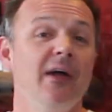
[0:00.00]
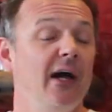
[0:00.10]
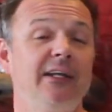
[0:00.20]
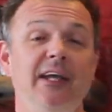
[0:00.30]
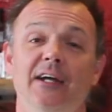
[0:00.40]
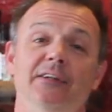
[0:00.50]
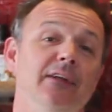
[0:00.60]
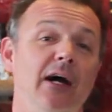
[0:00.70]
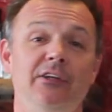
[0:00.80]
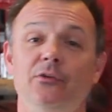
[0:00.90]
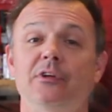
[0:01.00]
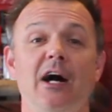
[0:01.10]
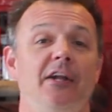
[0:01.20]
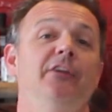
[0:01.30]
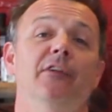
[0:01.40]
Again, you
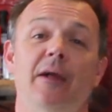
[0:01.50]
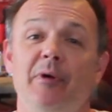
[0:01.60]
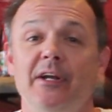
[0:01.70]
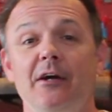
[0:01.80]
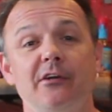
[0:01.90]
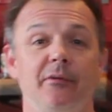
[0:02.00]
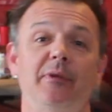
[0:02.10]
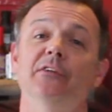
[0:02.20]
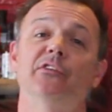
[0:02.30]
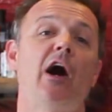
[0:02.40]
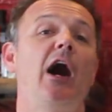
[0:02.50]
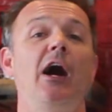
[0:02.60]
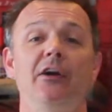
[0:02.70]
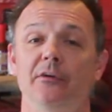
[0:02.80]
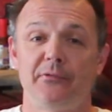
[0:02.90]
gotta know that by now because I'm getting
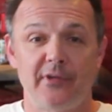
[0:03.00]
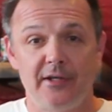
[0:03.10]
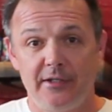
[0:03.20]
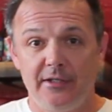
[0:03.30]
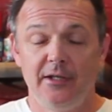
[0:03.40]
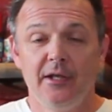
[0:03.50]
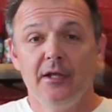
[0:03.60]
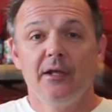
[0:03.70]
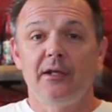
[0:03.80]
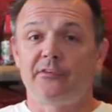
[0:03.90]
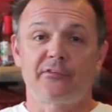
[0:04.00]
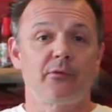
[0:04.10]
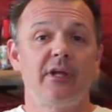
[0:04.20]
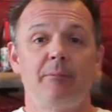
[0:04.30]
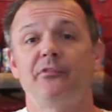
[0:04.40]
tired of saying it. It's
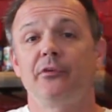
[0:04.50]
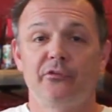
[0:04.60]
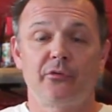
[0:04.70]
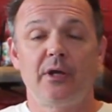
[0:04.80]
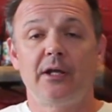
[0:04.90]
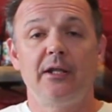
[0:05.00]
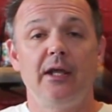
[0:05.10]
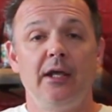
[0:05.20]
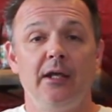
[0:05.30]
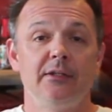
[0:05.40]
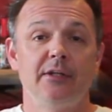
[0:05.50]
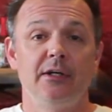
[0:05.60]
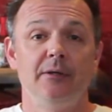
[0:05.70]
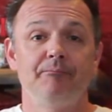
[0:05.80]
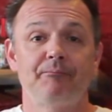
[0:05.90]
3 episodes already, and
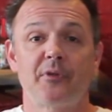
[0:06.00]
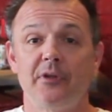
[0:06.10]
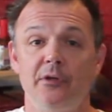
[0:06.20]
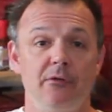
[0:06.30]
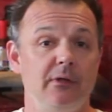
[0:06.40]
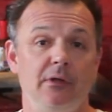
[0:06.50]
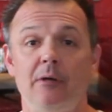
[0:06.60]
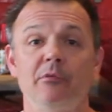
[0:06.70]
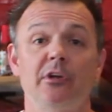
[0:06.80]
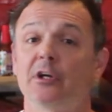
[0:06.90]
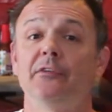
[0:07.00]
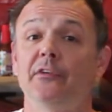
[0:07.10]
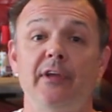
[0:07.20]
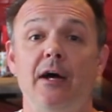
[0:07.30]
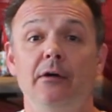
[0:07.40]
you know, I'm gonna cut
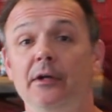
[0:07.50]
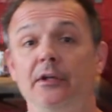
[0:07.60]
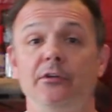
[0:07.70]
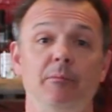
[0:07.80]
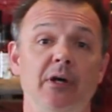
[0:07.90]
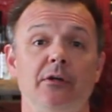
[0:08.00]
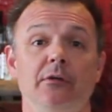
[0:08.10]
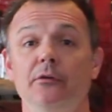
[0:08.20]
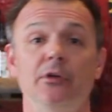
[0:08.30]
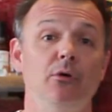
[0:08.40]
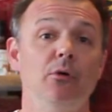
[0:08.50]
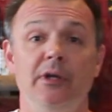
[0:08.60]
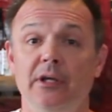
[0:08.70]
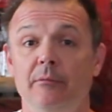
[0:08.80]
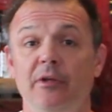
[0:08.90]
this out, and then you better know who I
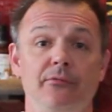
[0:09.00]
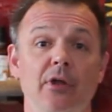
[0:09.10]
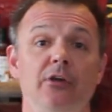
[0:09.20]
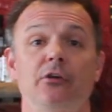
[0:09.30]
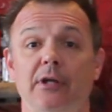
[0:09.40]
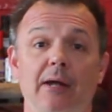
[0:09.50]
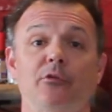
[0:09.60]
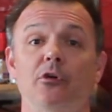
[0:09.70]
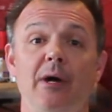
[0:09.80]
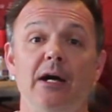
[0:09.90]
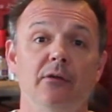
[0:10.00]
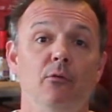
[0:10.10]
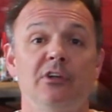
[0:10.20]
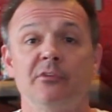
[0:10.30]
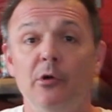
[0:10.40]
am. If not, you're gonna have to go back and
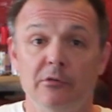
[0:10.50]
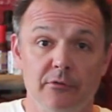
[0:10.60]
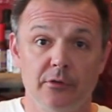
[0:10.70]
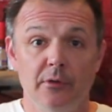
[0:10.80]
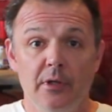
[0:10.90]
watch them all over.